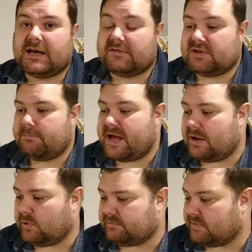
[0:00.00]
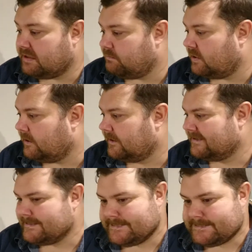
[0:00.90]
you're gonna have to bear with me. But
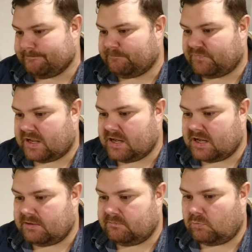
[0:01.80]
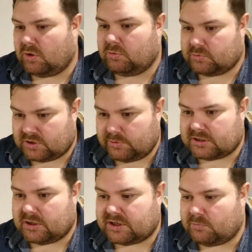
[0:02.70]
we'll do
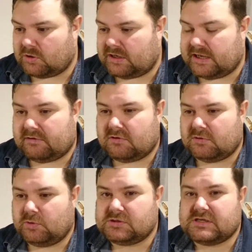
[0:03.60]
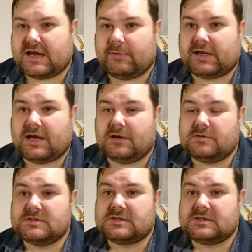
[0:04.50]
a cooking one later on and we'll see how it goes.